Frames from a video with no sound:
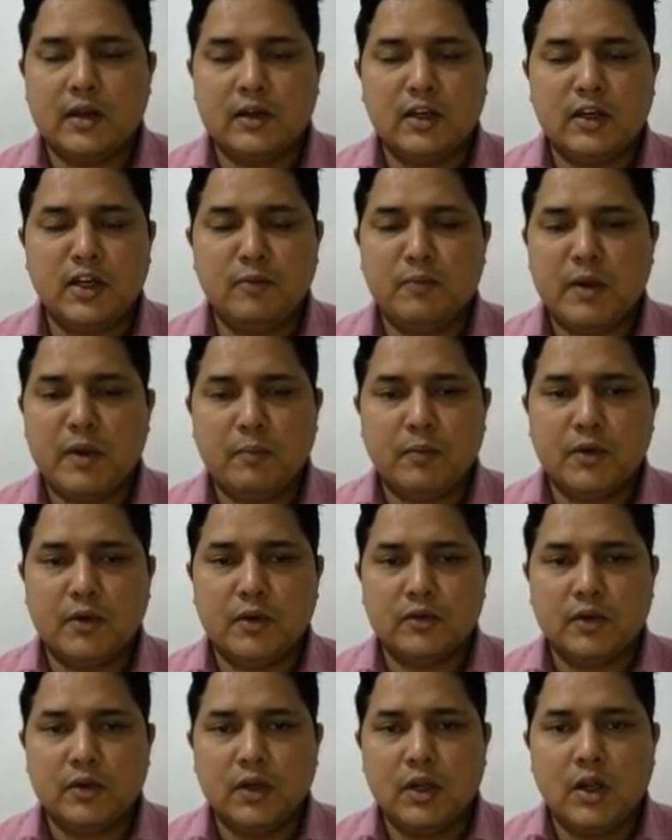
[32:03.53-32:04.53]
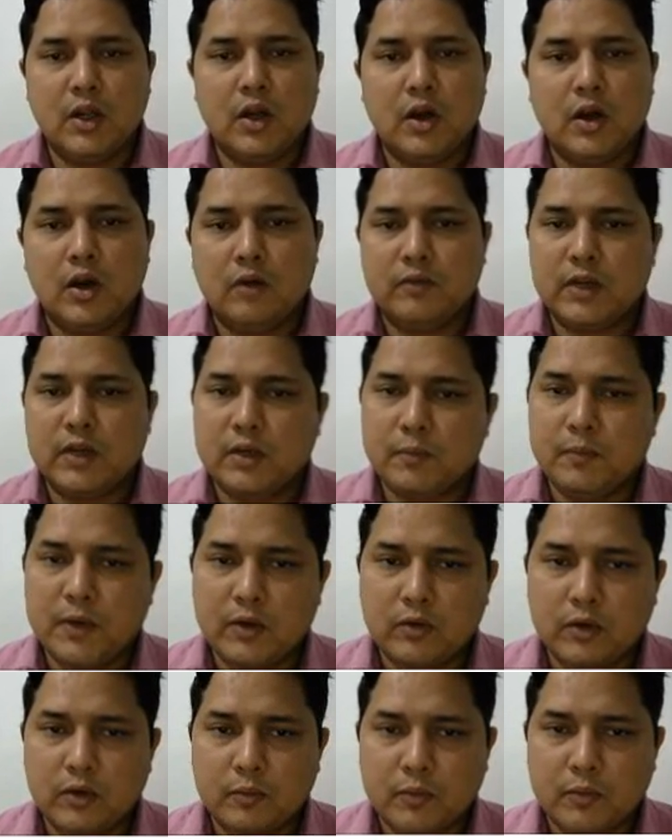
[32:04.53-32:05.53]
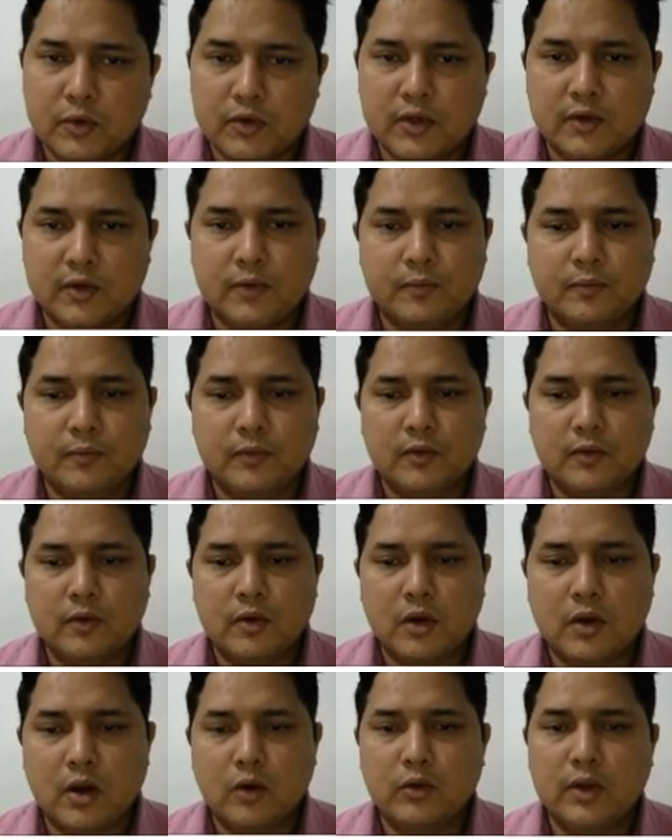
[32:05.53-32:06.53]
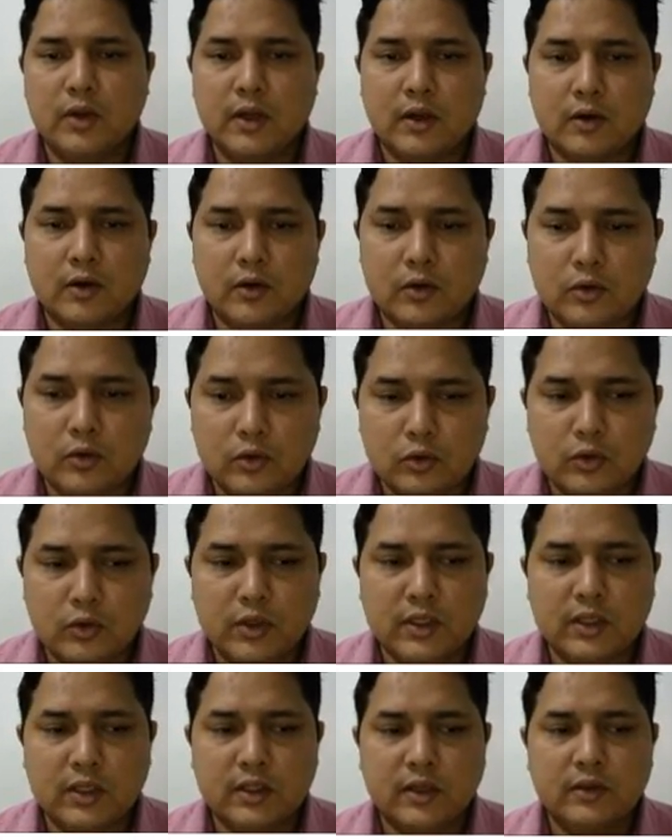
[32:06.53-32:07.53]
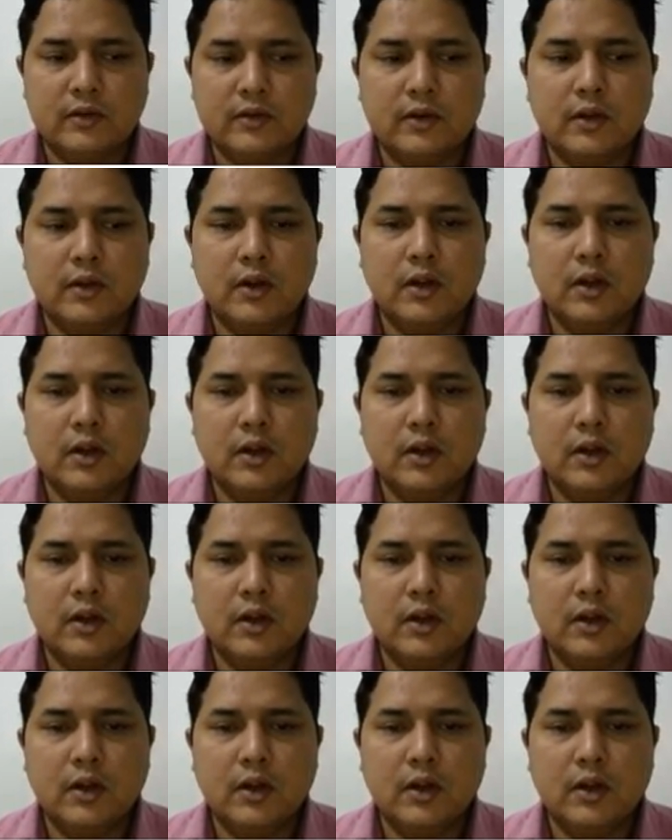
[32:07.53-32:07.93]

team members of that particular project, how they are doing the things,